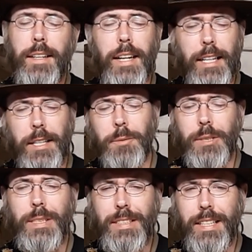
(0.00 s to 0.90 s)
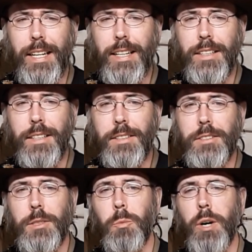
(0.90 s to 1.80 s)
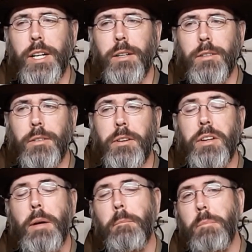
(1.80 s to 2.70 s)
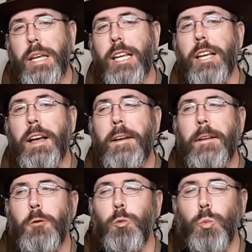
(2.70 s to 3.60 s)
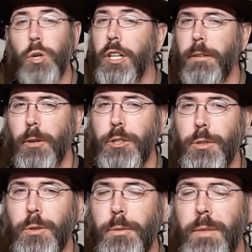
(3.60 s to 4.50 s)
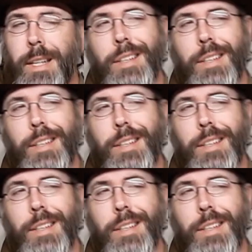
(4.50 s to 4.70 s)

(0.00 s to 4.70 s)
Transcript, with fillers: it can withstand some weight and be really versatile,